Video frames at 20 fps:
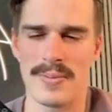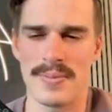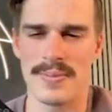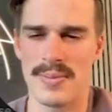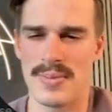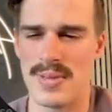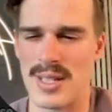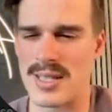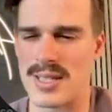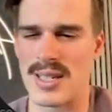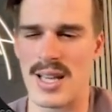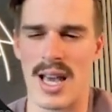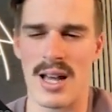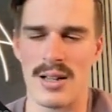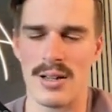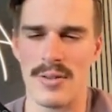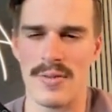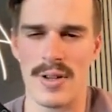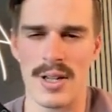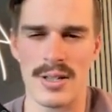this
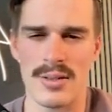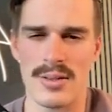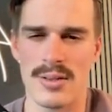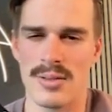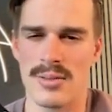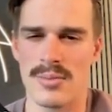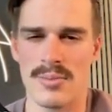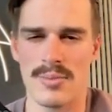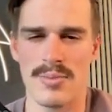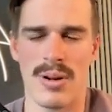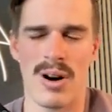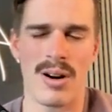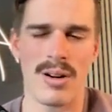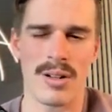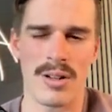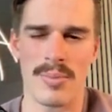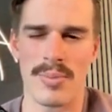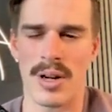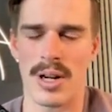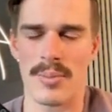elevates
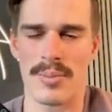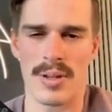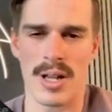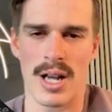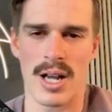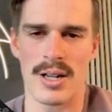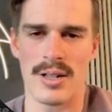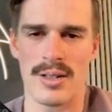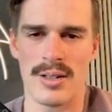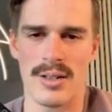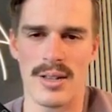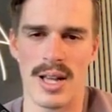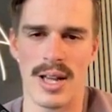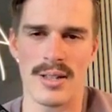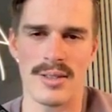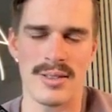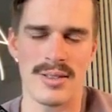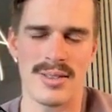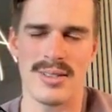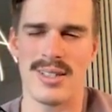partner pipeline
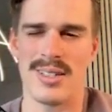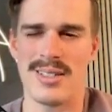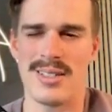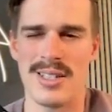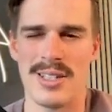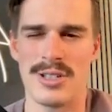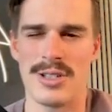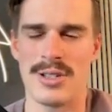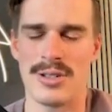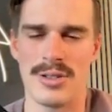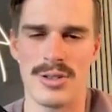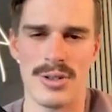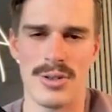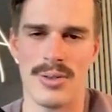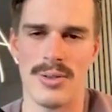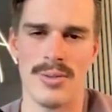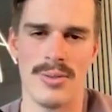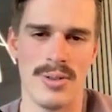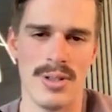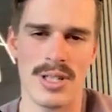that is in addition
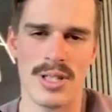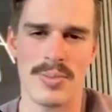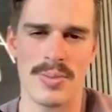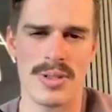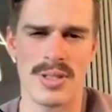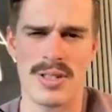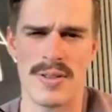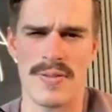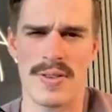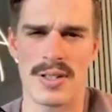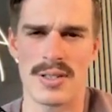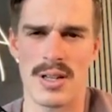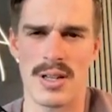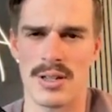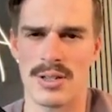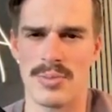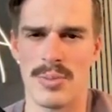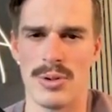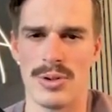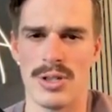to this specific
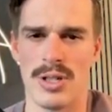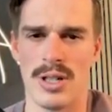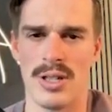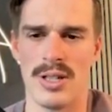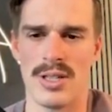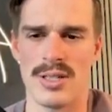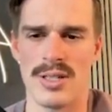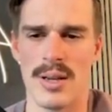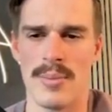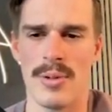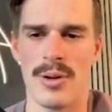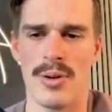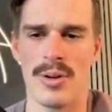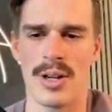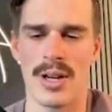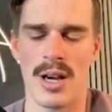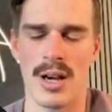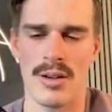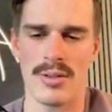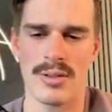sales motion in this demo
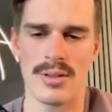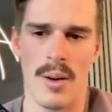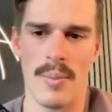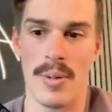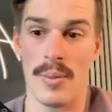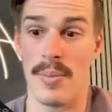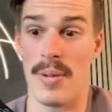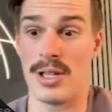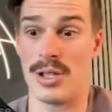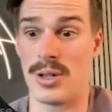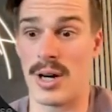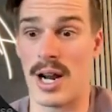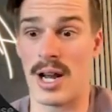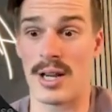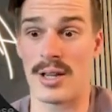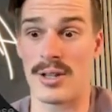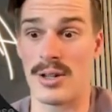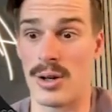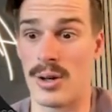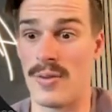account, but may
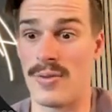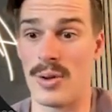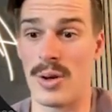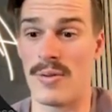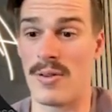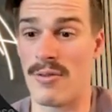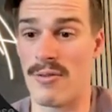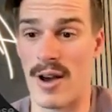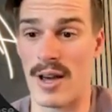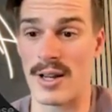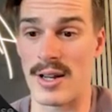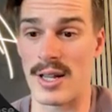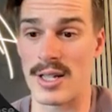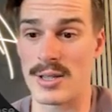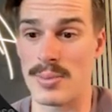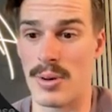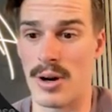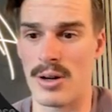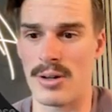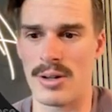track, if you have a
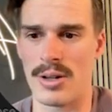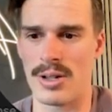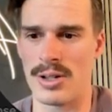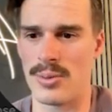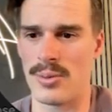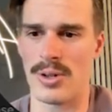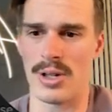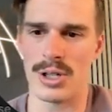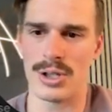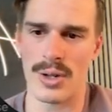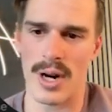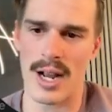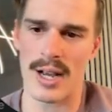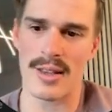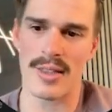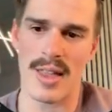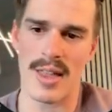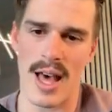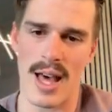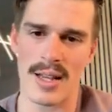finance partner and you want to
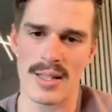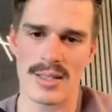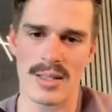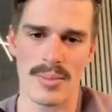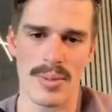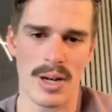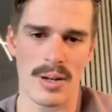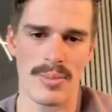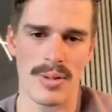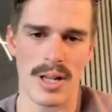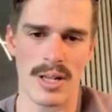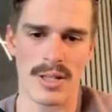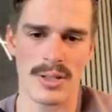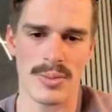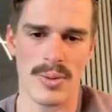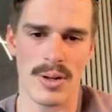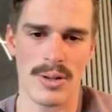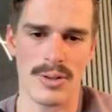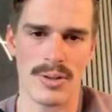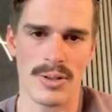track that as a pipeline
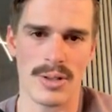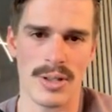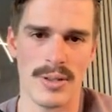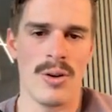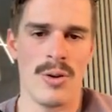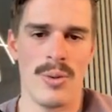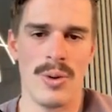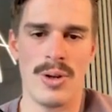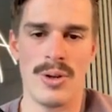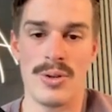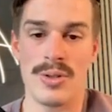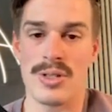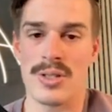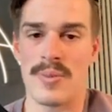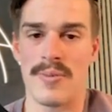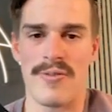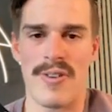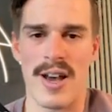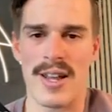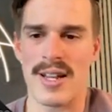as well, you could. We use
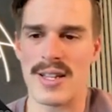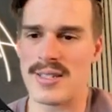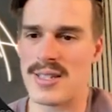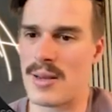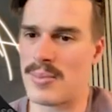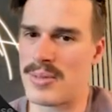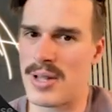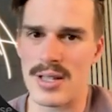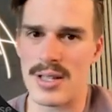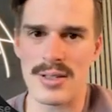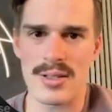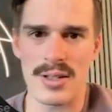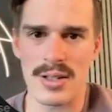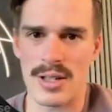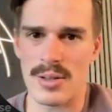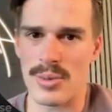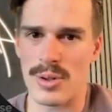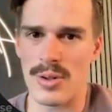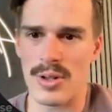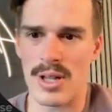some finance updates to
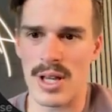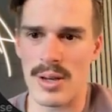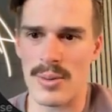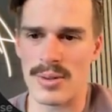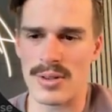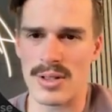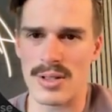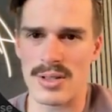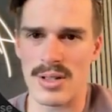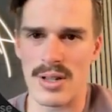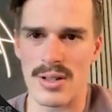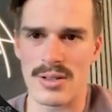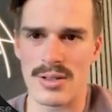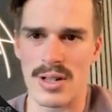communicate with the sales